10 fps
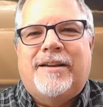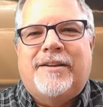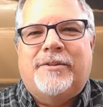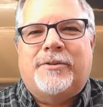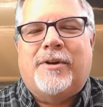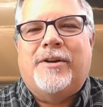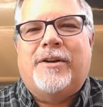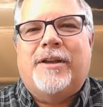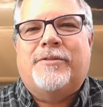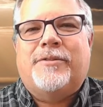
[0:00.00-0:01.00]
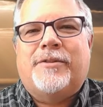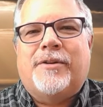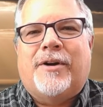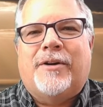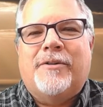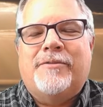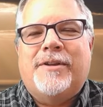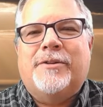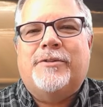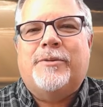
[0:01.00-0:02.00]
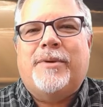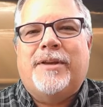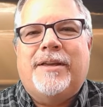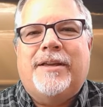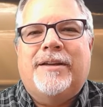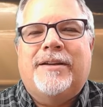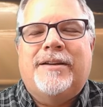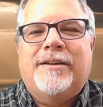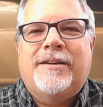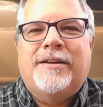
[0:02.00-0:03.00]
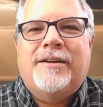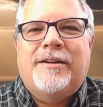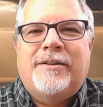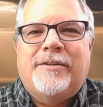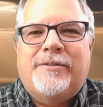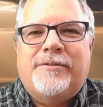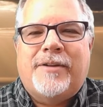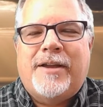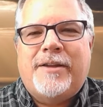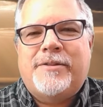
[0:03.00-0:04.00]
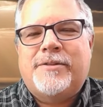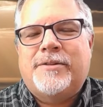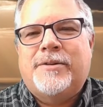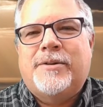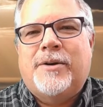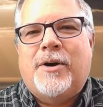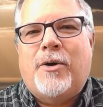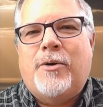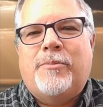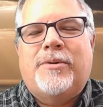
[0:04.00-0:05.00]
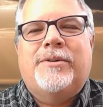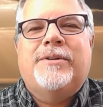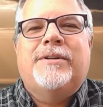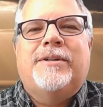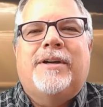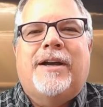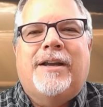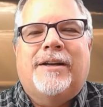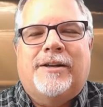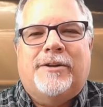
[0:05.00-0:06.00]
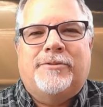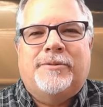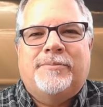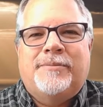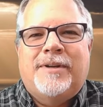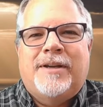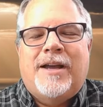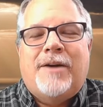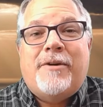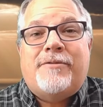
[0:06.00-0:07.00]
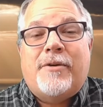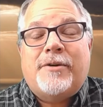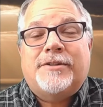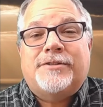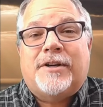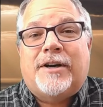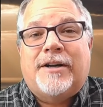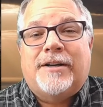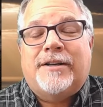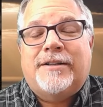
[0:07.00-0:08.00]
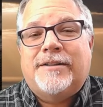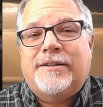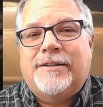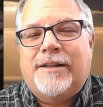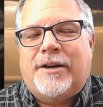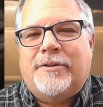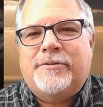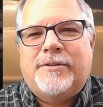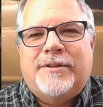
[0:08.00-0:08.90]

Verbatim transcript: His greater gifts are revealed to be faith, hope, and love. We focused on love